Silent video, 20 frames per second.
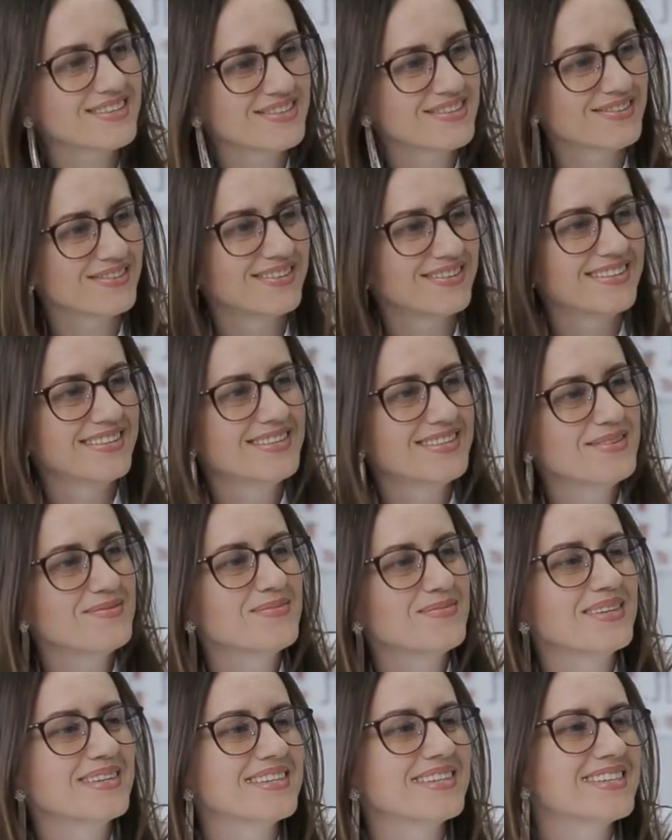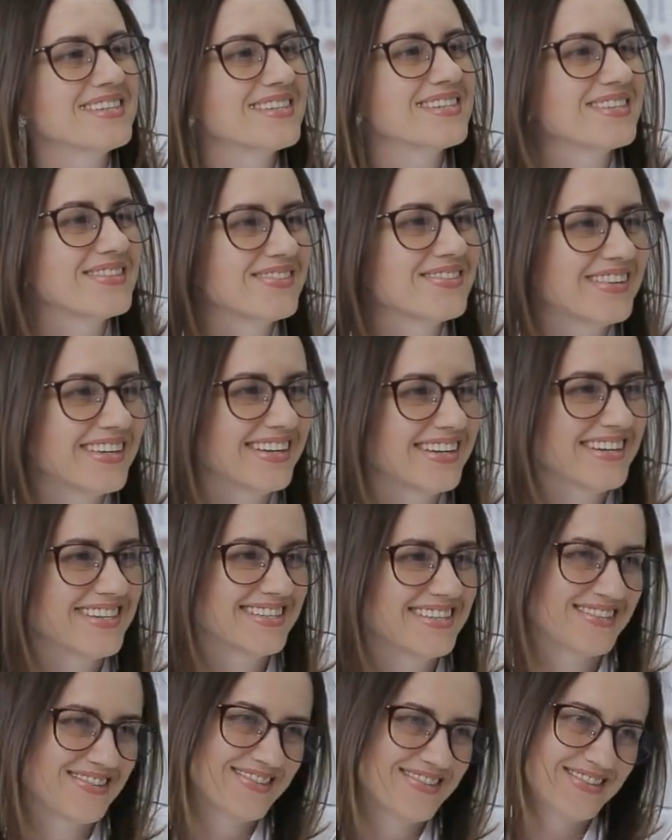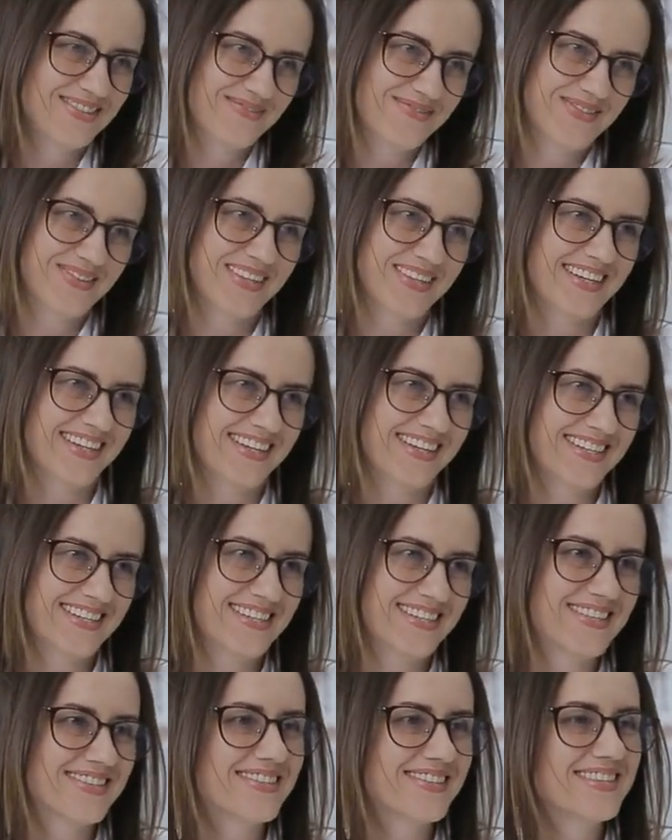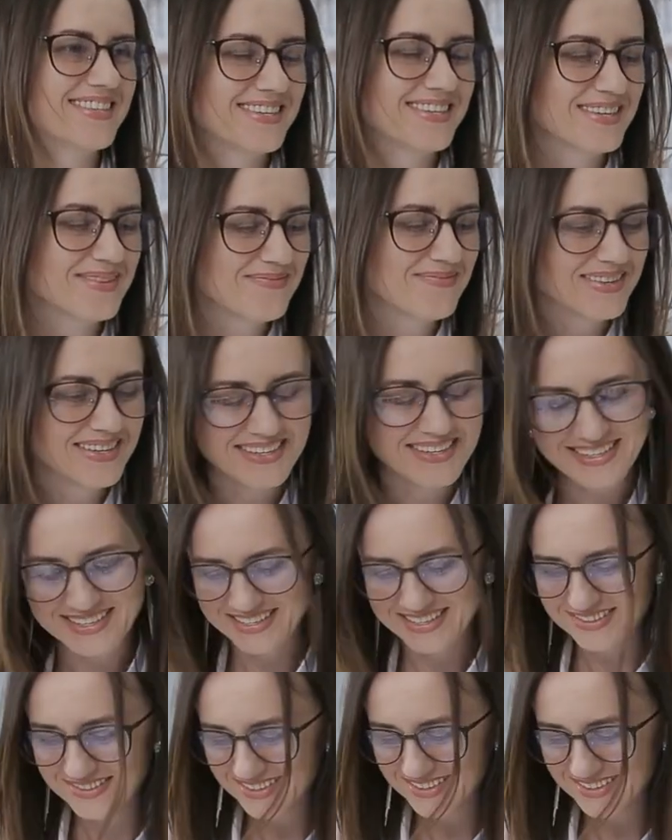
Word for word: cellular therapeutics available to many more patients in a much safer